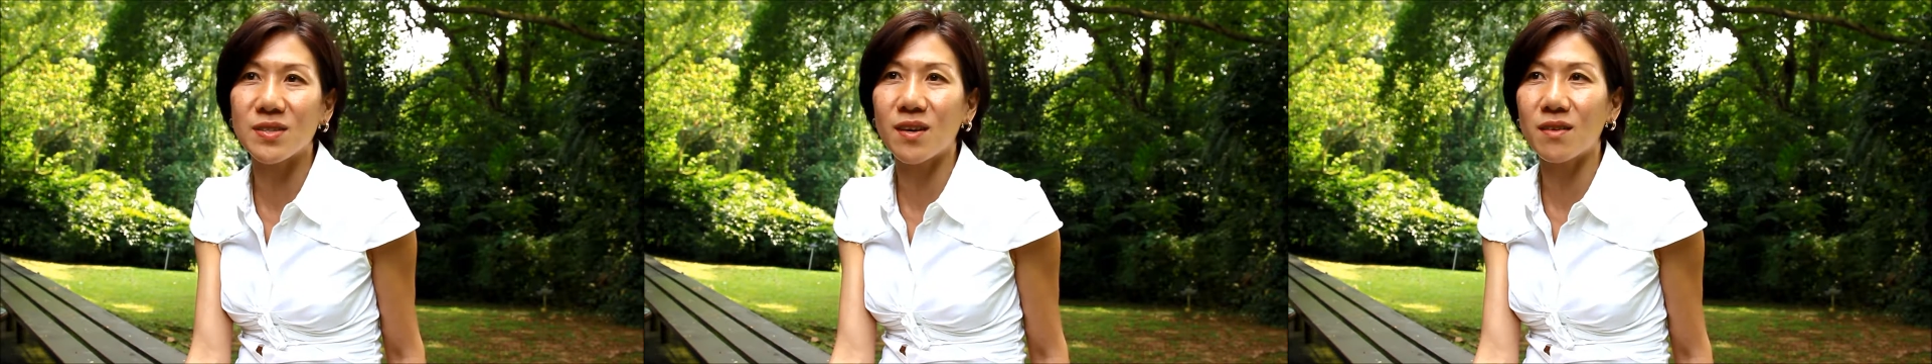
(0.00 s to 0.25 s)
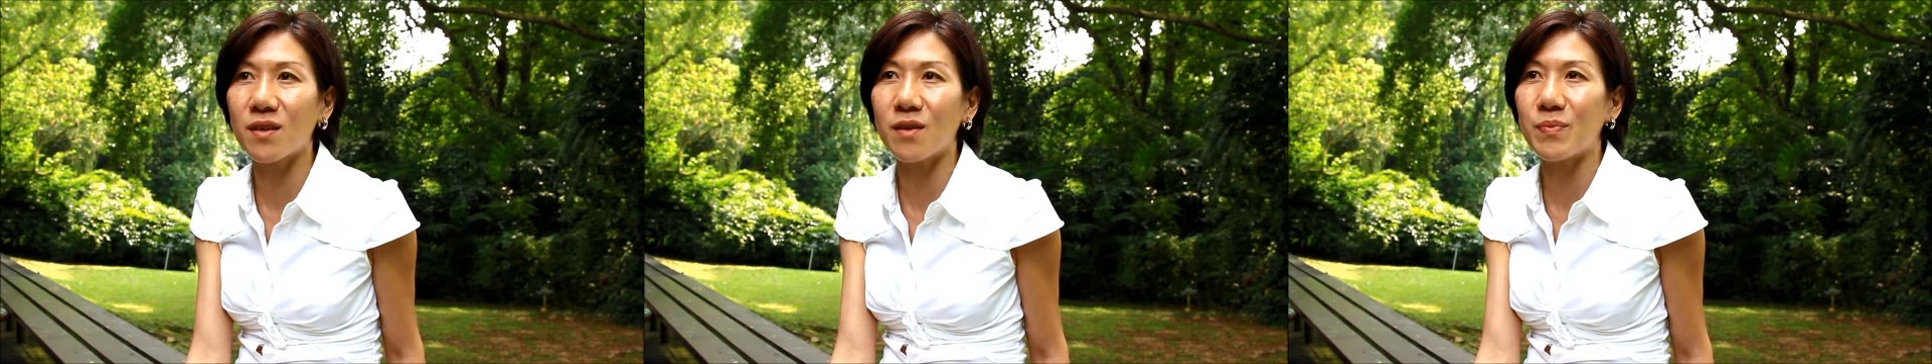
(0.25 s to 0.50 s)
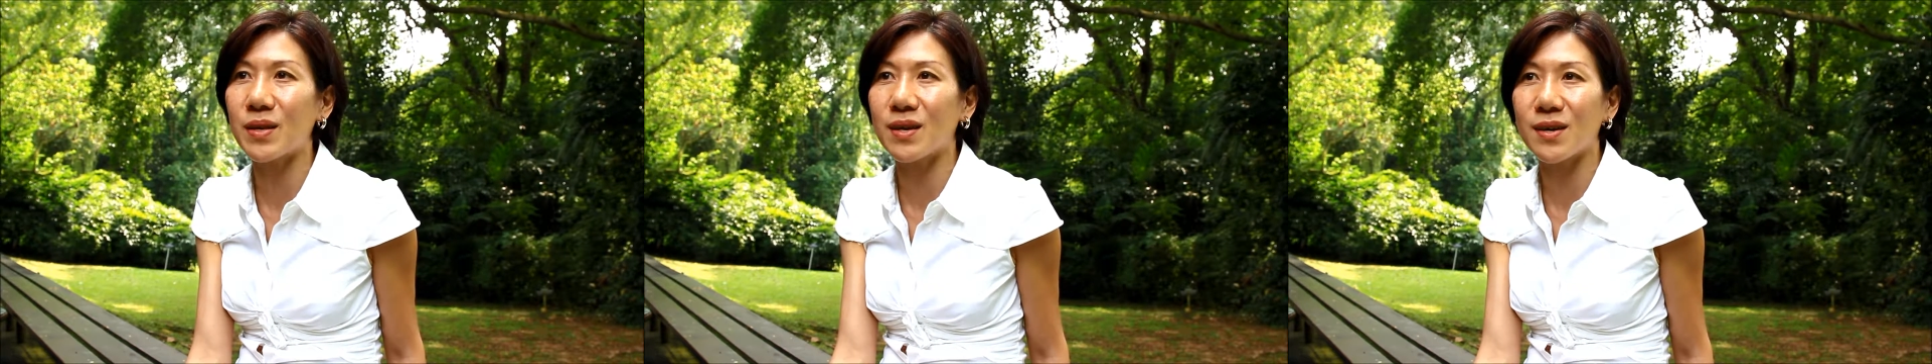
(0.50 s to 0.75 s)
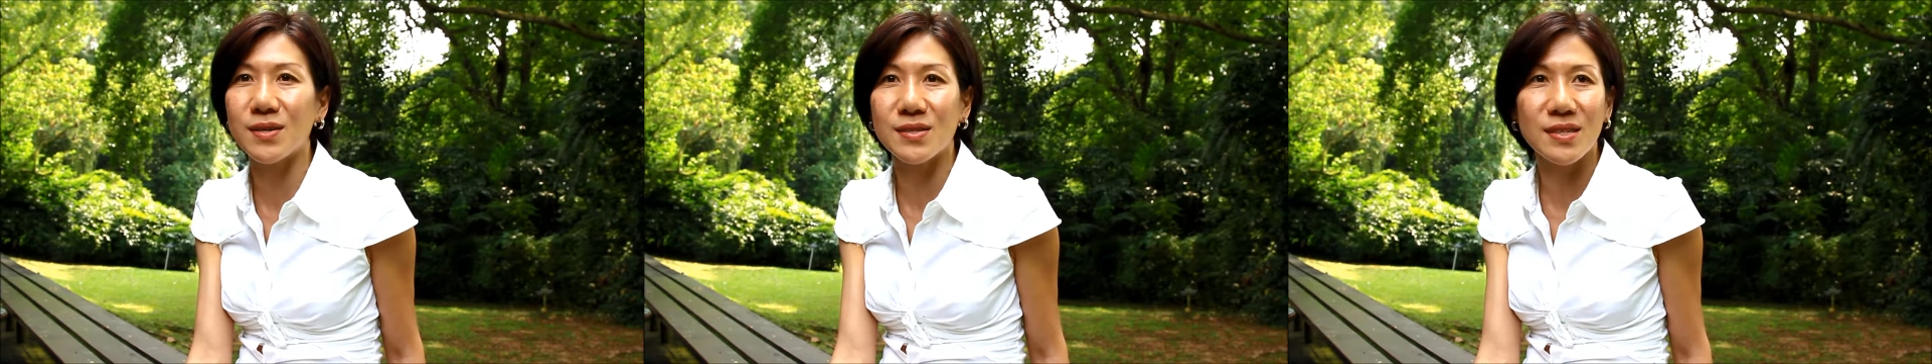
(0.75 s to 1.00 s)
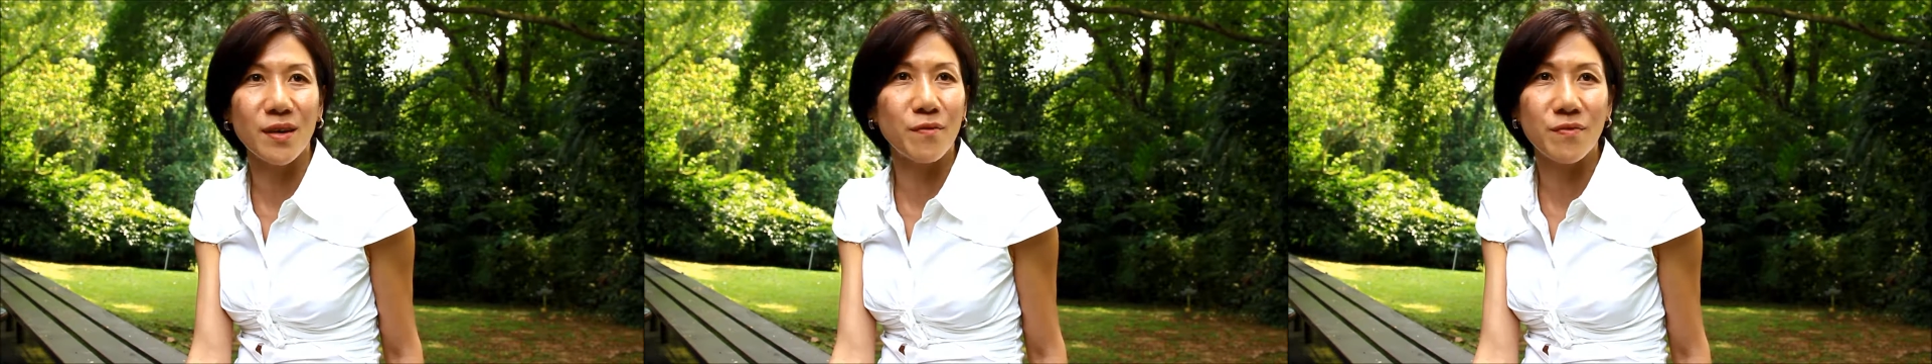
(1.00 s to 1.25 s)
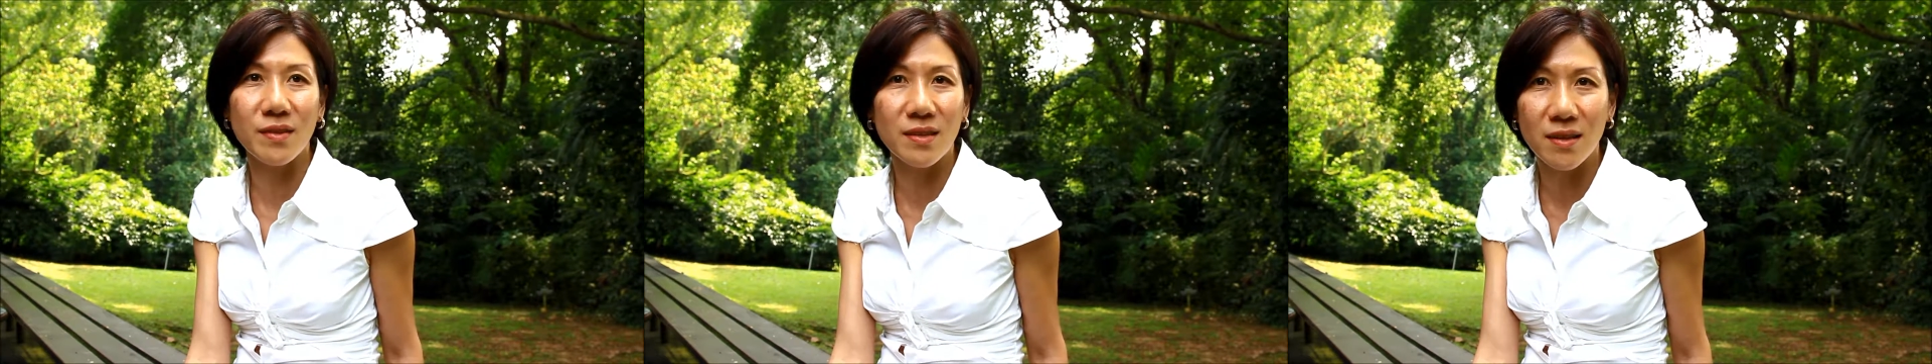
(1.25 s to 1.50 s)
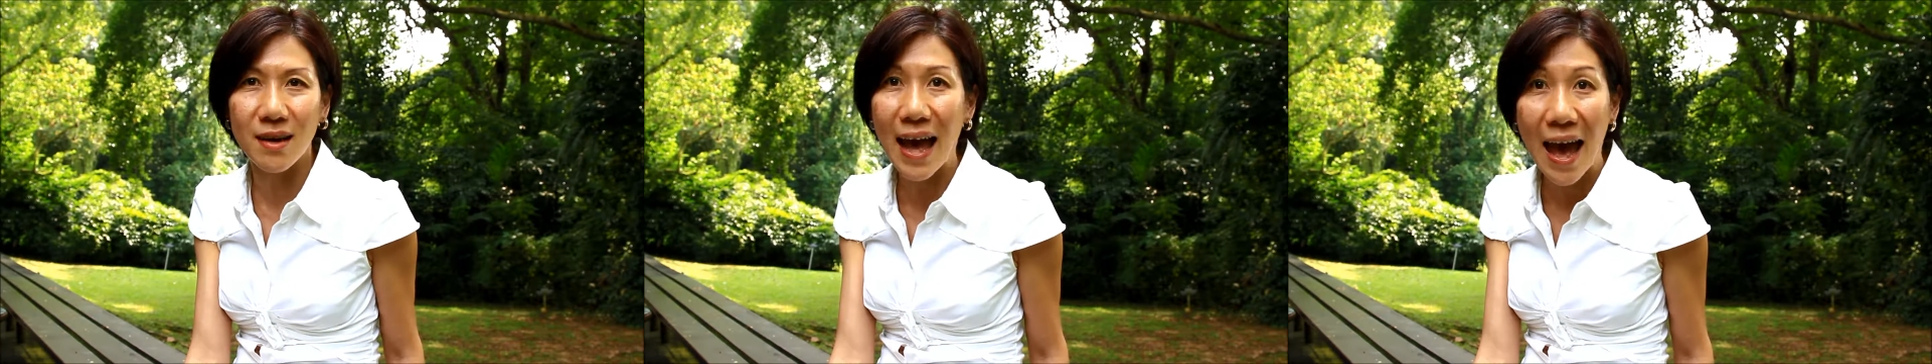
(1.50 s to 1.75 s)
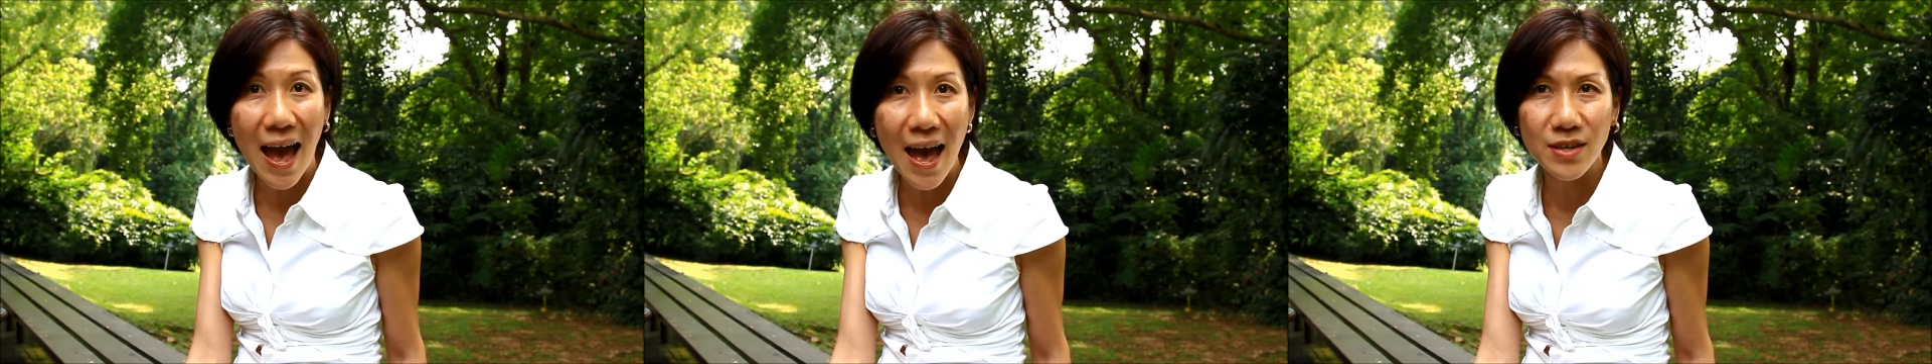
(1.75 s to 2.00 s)
not not because of the
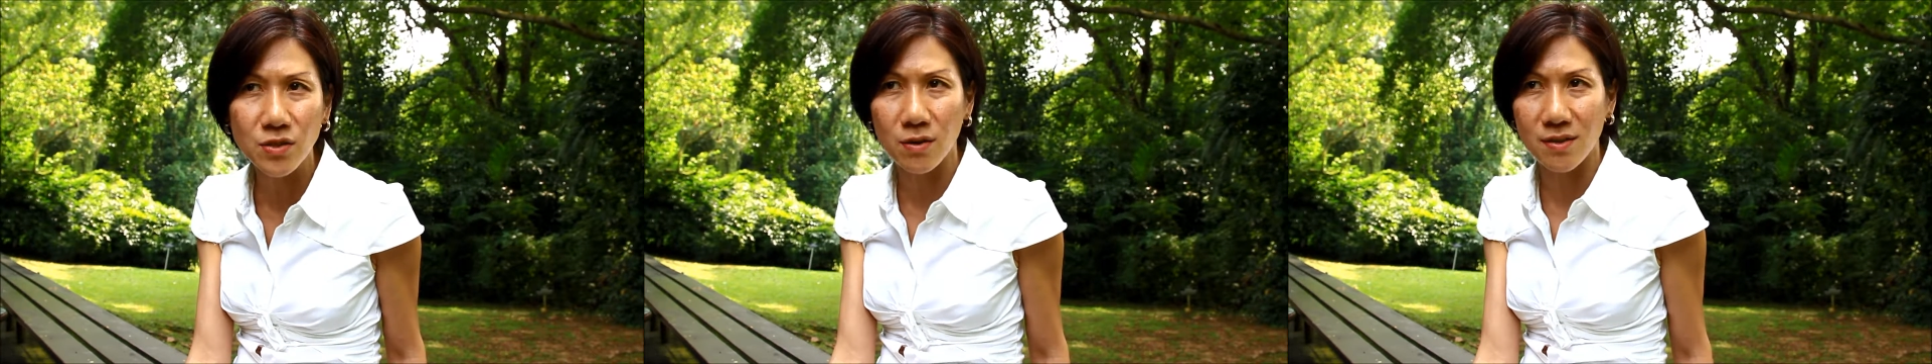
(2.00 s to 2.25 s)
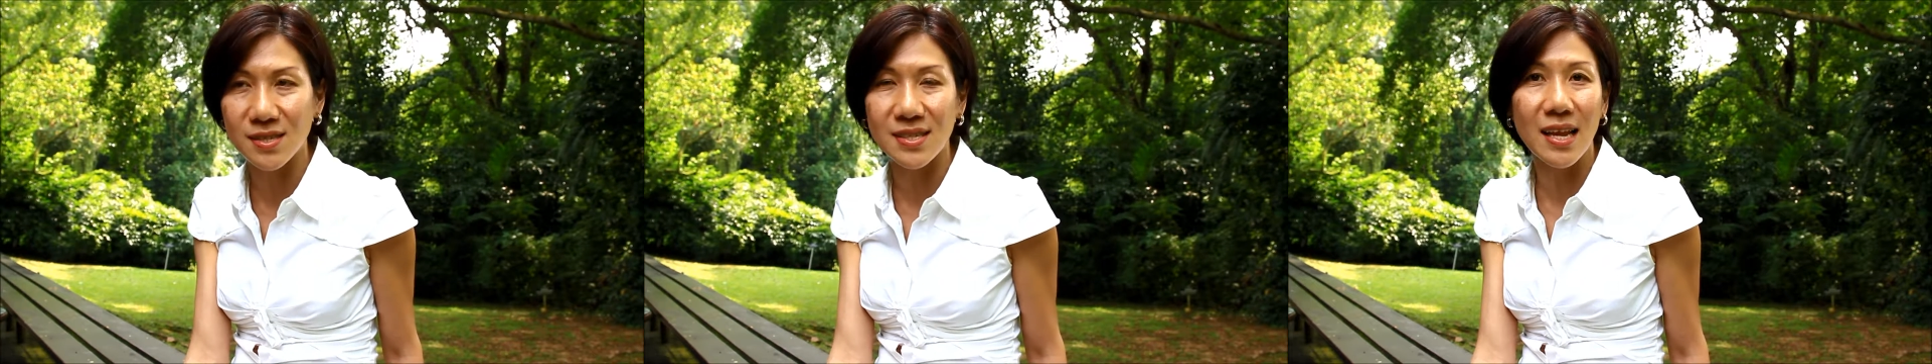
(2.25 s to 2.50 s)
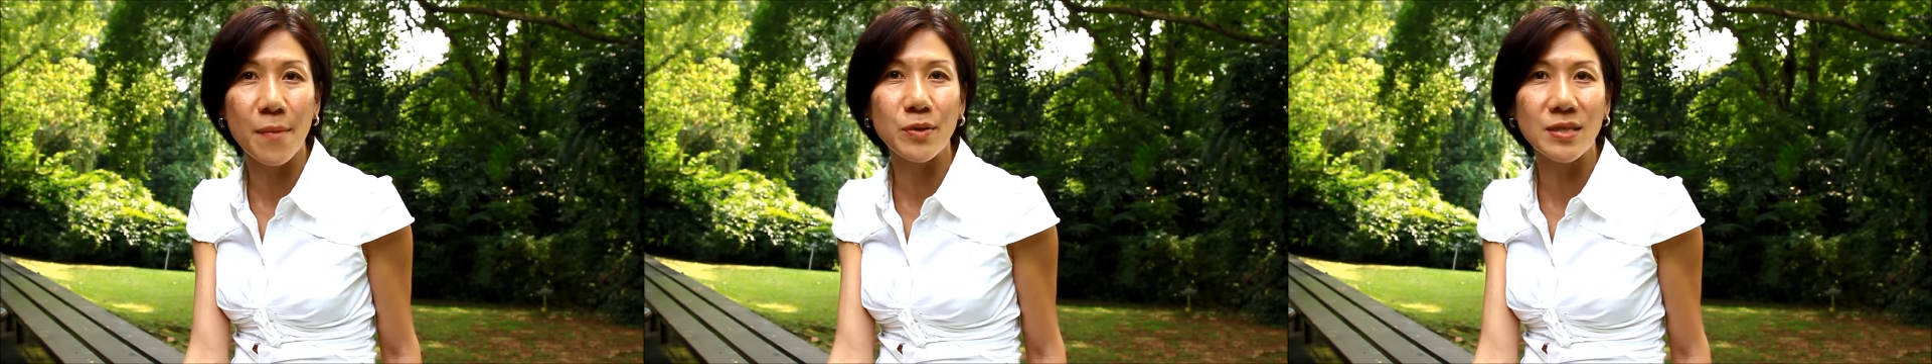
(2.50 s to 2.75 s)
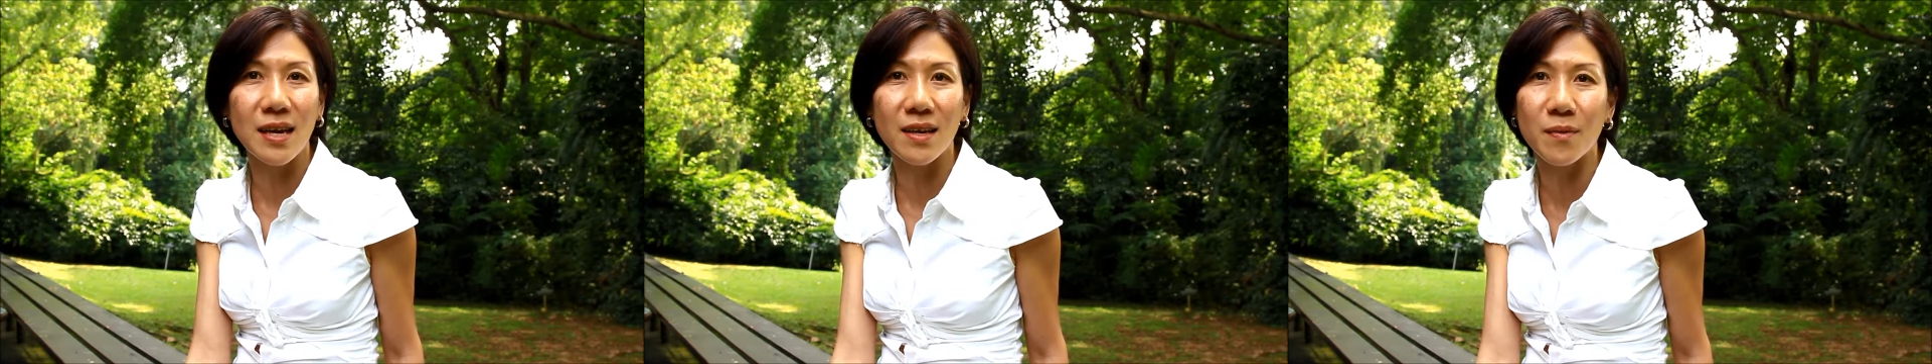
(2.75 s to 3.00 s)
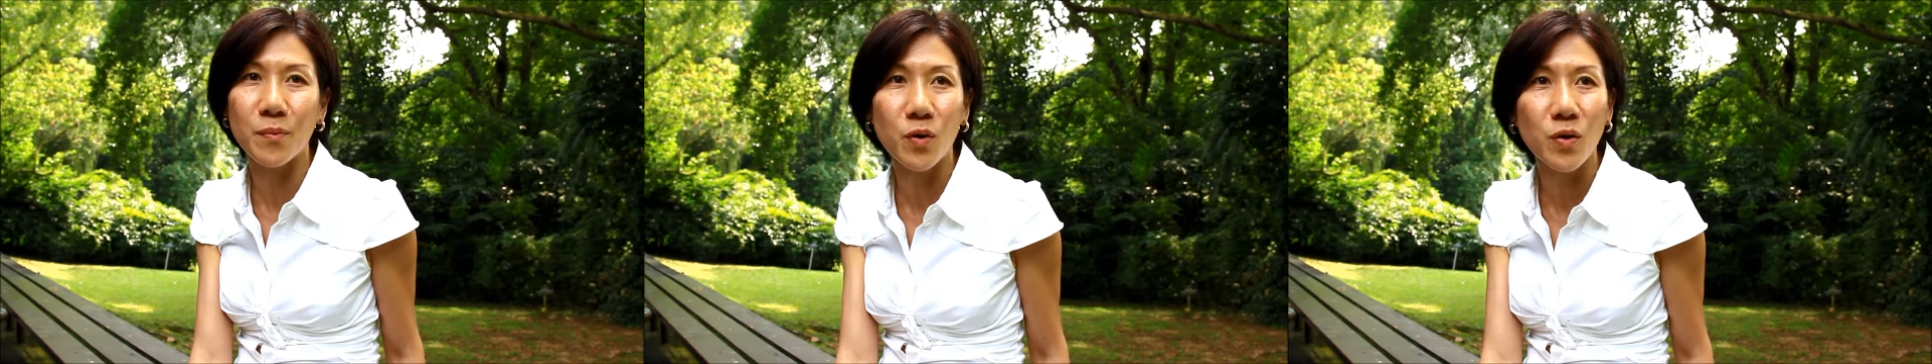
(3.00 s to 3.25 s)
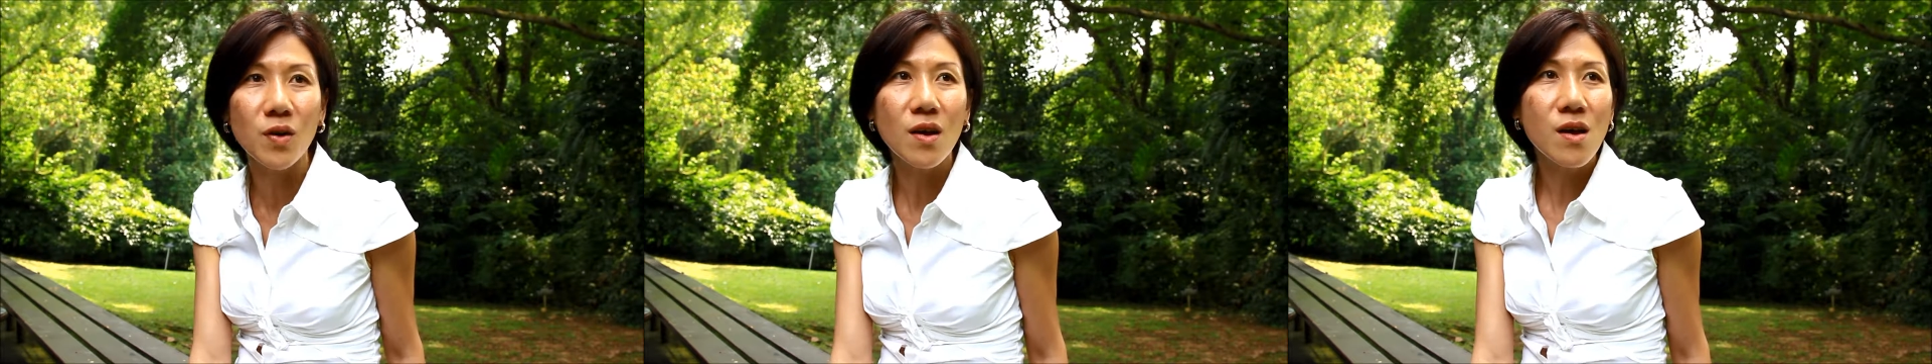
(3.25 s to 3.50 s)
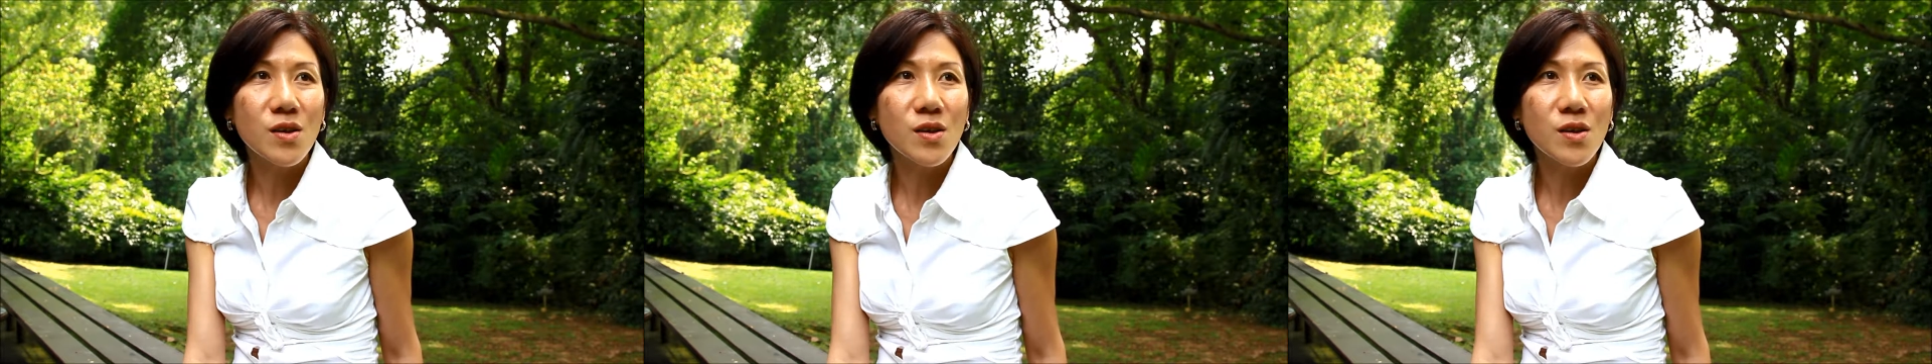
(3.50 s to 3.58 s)
ad or the celebrity anymore.